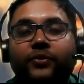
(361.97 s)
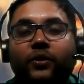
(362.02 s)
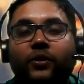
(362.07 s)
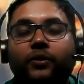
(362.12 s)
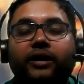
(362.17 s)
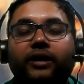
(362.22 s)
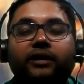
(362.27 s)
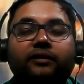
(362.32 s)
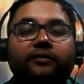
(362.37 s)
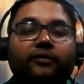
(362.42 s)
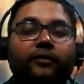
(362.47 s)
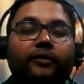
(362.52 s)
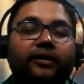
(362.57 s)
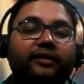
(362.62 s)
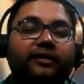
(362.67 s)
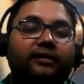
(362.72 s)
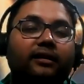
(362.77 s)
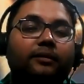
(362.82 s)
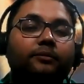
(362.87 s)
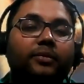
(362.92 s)
Okay, for
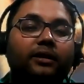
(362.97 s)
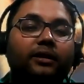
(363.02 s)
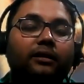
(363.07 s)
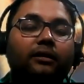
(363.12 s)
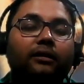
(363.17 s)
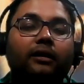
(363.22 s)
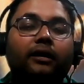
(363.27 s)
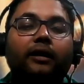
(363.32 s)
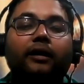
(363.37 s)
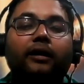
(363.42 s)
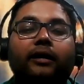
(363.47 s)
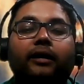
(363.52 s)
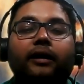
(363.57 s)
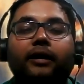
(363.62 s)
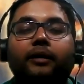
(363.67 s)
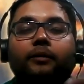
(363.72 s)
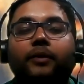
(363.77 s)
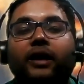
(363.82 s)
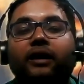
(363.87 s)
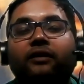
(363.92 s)
example,
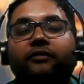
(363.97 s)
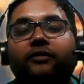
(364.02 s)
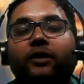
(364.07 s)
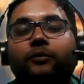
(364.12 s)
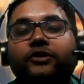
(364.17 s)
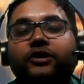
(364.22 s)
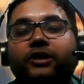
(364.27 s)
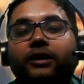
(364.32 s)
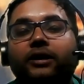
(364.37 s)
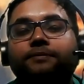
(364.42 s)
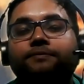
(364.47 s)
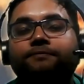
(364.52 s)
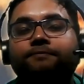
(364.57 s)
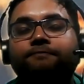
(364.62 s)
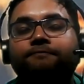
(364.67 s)
in my Navamsha,